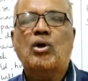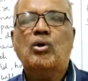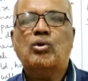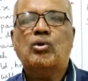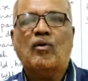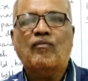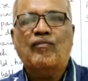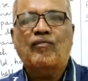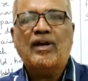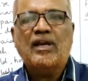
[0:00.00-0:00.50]

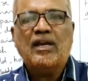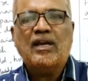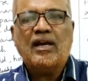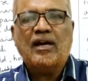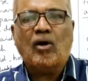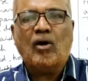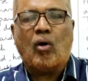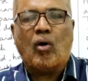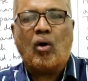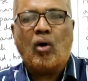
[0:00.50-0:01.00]
So we
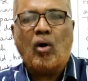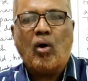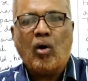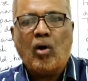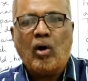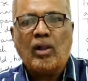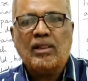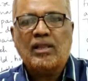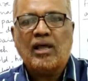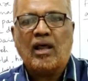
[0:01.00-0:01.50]
need
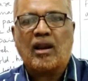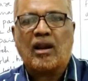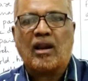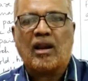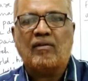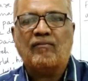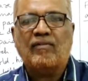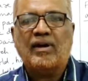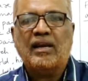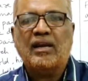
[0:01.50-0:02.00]
all the
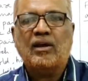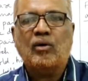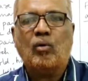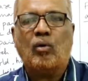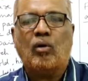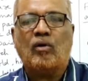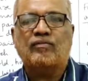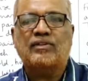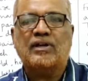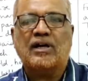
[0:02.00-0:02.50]

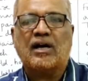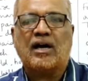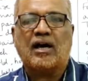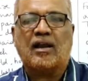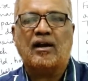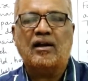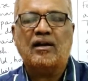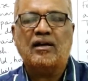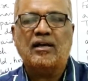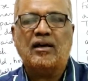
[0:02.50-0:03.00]
revenue of the
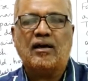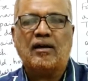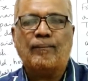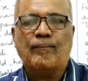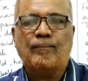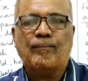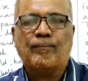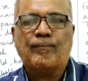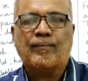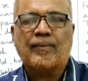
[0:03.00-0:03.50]
current year
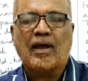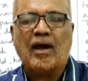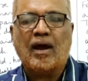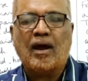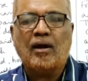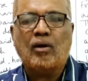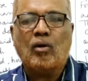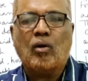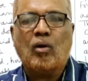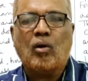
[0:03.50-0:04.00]

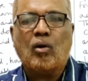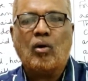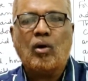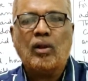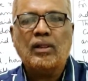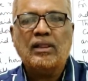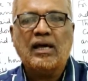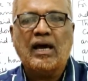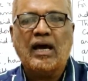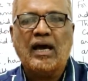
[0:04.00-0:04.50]
and
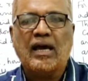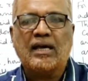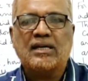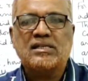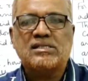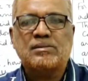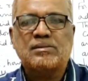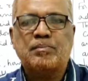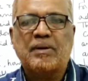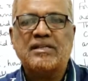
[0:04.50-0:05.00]
all the
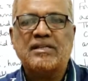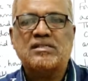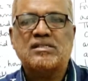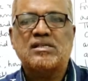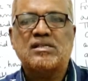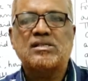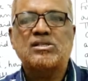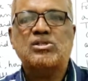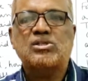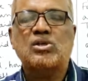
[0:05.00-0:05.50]

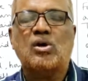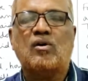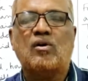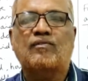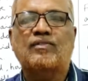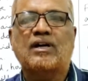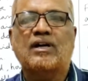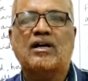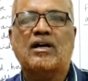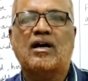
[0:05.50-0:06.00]
expenses
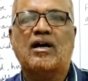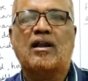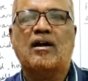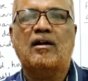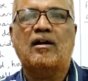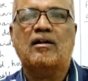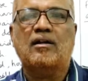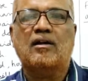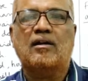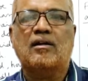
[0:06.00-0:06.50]
of the
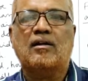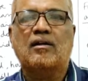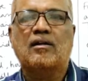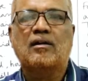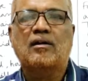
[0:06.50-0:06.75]
current year.